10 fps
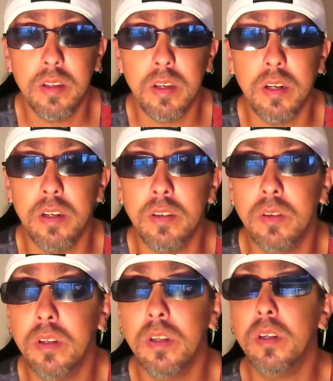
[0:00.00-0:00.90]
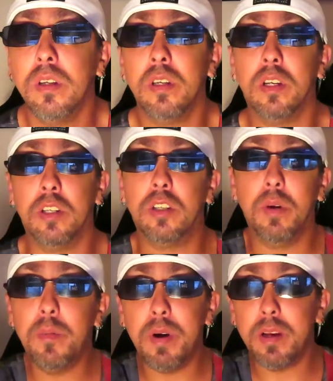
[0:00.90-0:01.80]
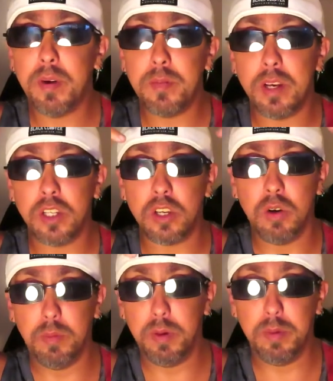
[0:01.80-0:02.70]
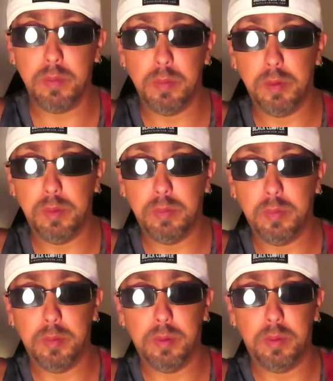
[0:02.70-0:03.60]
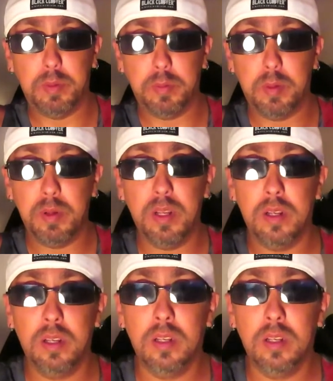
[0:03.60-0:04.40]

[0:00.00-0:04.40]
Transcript: You know, you know. So my mind, my mind's going blah blah blah blah blah blah blah blah blah blah,